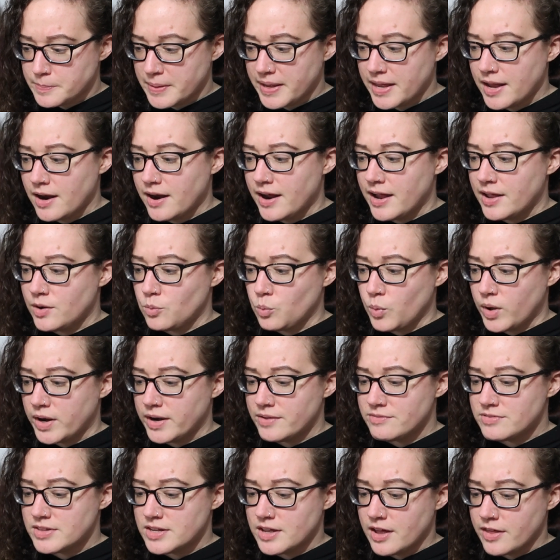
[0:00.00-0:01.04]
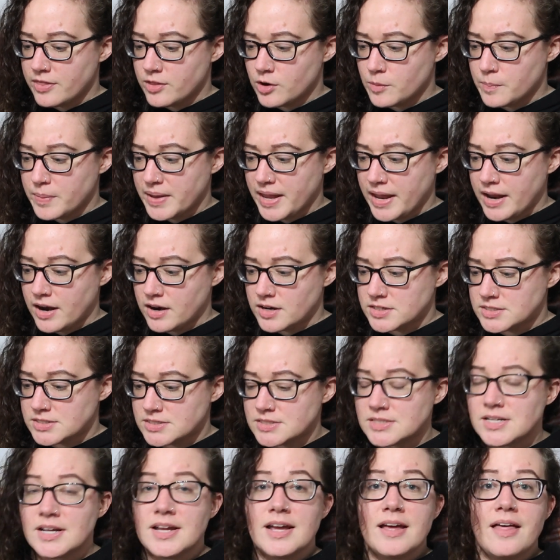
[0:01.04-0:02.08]
pair and one of the other
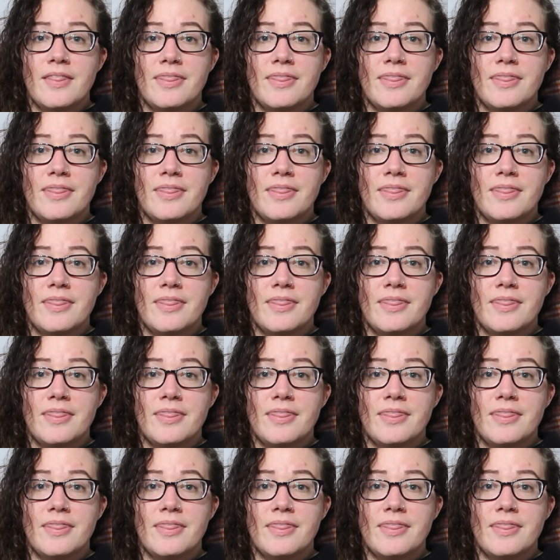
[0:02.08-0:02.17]
pairs